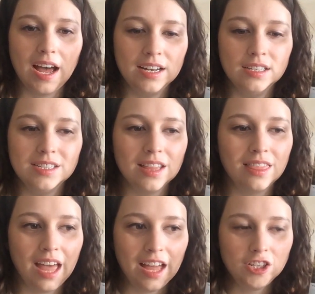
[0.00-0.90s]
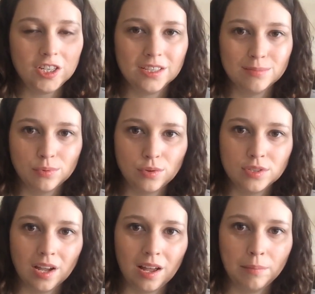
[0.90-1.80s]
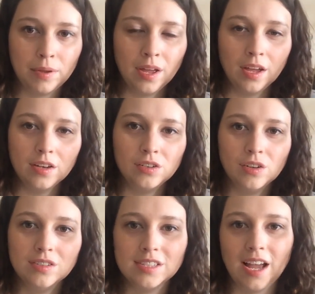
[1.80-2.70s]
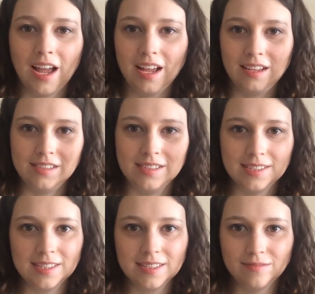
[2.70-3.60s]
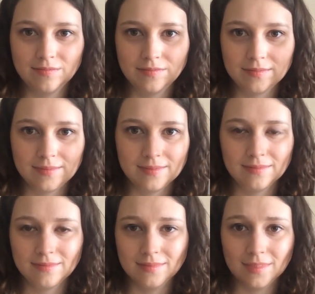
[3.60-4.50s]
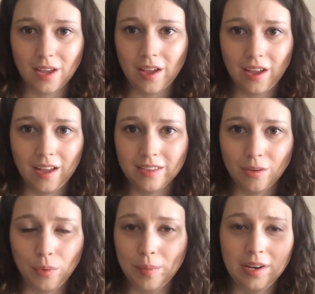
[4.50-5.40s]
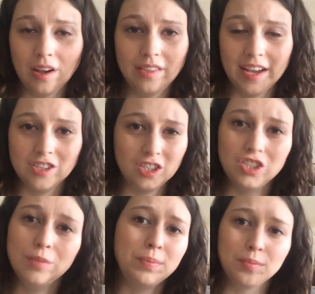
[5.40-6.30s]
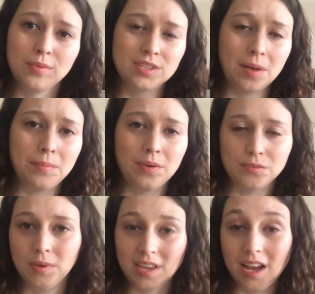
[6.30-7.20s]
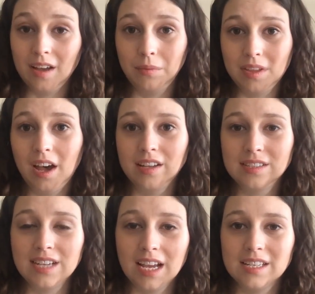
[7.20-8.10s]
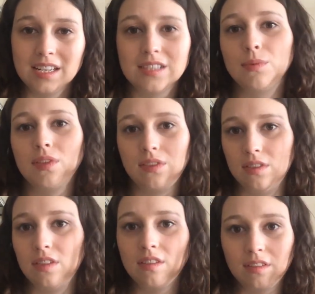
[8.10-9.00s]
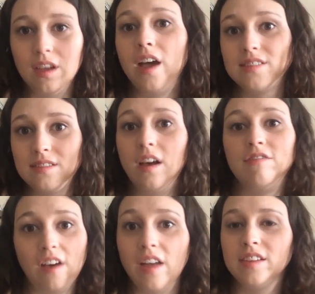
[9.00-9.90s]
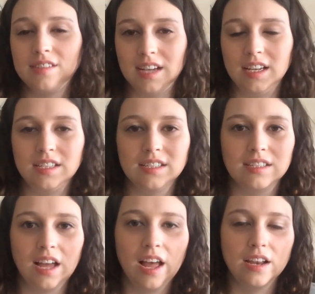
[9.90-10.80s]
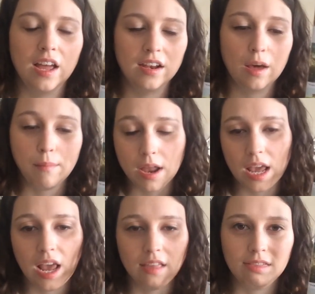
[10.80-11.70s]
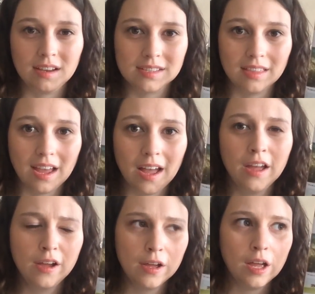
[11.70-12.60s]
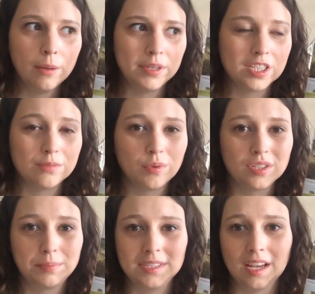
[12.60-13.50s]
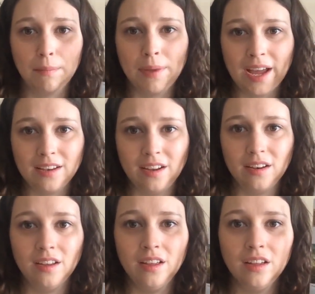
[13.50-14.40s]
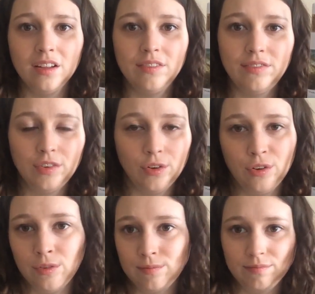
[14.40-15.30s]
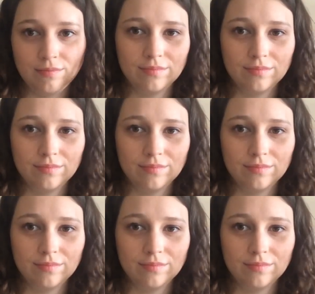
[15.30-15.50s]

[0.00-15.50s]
And there she is brought up not as the woman that she should be brought up as, with her status, with her father's status and her money and things like that, but she's brought up as a companion for